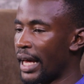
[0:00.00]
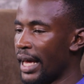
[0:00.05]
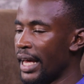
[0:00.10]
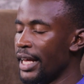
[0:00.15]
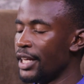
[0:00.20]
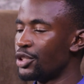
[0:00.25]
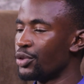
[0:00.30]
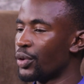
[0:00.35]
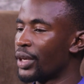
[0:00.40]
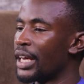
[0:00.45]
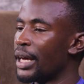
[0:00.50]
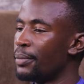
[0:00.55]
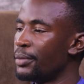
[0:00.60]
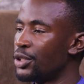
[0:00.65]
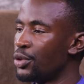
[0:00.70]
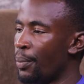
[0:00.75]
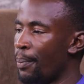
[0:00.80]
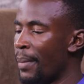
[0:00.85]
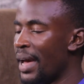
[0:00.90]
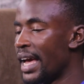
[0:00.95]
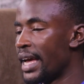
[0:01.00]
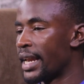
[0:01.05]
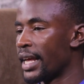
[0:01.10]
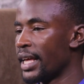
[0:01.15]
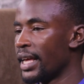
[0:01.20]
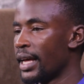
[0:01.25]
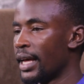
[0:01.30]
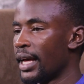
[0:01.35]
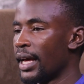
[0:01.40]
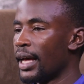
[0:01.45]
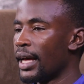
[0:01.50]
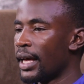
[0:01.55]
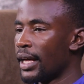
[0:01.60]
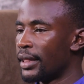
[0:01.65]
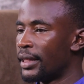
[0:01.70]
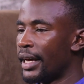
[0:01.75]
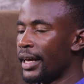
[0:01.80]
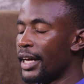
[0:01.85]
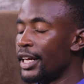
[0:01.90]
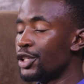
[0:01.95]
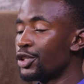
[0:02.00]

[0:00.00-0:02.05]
the angel came to Mary, the